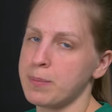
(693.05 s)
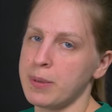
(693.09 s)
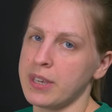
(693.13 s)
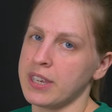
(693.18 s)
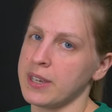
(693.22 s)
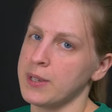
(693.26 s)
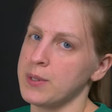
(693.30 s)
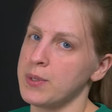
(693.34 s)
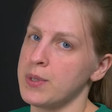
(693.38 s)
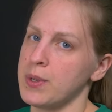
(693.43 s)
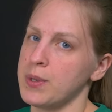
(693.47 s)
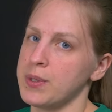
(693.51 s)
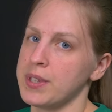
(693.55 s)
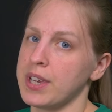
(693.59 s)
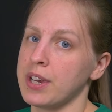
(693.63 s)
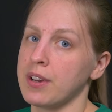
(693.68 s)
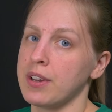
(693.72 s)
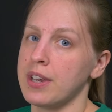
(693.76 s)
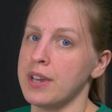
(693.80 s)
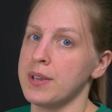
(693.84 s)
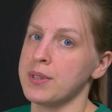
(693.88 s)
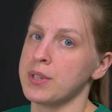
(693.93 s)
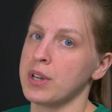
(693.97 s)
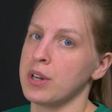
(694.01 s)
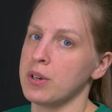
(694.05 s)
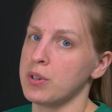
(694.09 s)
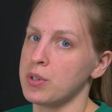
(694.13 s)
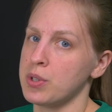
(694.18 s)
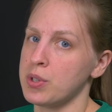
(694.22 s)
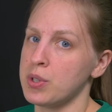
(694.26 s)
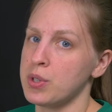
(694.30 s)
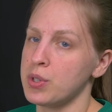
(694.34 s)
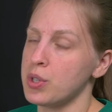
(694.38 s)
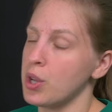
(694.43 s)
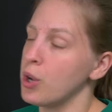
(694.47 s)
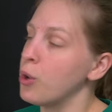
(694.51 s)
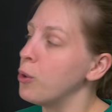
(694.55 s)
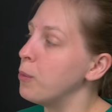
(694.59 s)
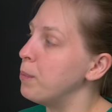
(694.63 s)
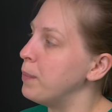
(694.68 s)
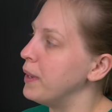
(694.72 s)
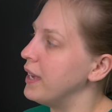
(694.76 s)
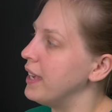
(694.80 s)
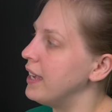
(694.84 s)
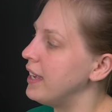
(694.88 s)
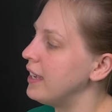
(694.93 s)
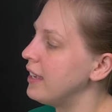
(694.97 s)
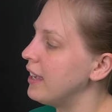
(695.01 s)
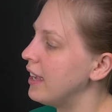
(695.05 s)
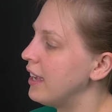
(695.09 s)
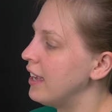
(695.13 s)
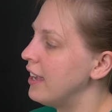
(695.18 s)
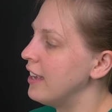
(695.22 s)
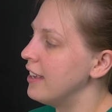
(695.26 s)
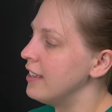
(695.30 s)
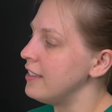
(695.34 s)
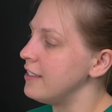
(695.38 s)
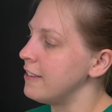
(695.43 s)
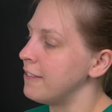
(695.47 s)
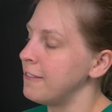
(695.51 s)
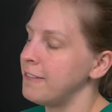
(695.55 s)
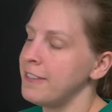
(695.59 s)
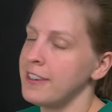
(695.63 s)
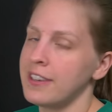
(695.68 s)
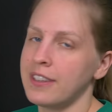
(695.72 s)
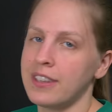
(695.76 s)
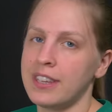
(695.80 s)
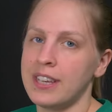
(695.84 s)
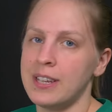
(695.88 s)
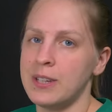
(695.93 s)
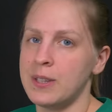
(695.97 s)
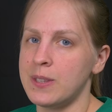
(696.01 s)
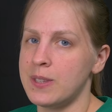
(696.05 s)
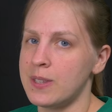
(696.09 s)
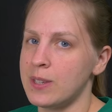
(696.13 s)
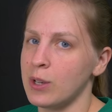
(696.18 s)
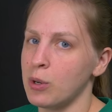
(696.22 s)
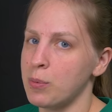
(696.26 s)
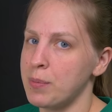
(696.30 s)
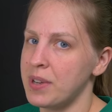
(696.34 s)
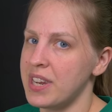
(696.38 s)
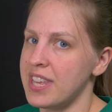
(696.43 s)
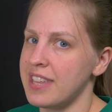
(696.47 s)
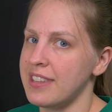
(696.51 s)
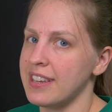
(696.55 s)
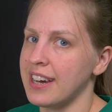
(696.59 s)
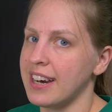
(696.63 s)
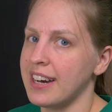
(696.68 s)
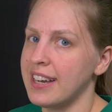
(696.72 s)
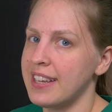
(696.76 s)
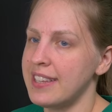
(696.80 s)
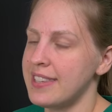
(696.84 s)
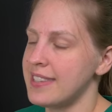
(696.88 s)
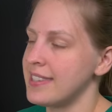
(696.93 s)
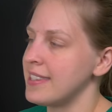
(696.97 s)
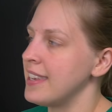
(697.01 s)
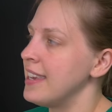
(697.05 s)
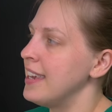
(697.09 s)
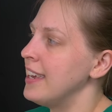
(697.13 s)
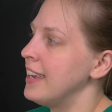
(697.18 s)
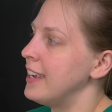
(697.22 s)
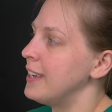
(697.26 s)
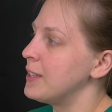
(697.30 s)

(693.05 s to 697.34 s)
because those areas are so big to fill in so many dots.